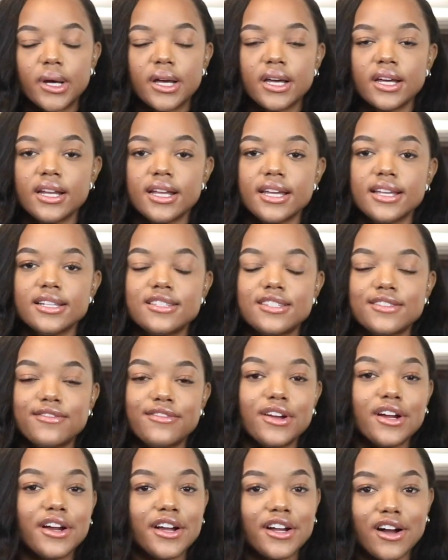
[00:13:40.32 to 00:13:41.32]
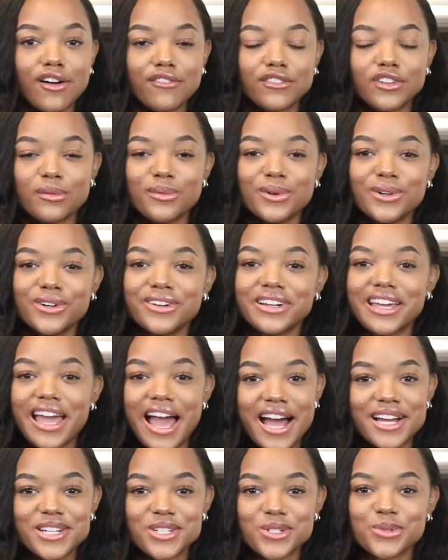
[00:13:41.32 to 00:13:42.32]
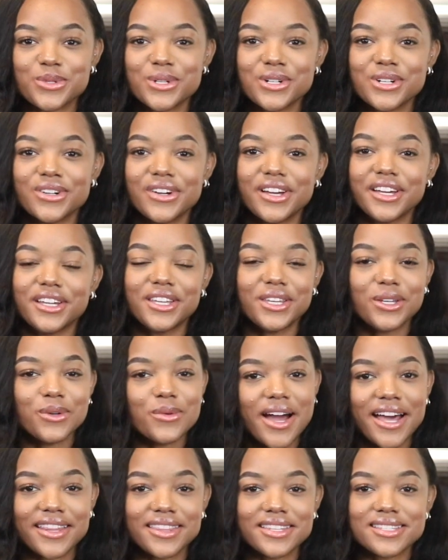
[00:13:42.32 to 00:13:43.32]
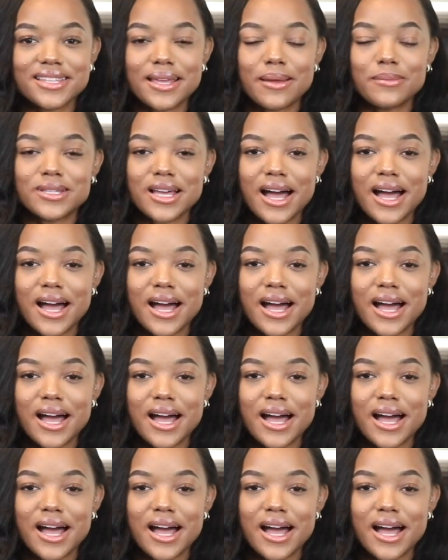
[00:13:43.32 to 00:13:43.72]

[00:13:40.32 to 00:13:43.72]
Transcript: but it's very comfortable, casual, and cute at the same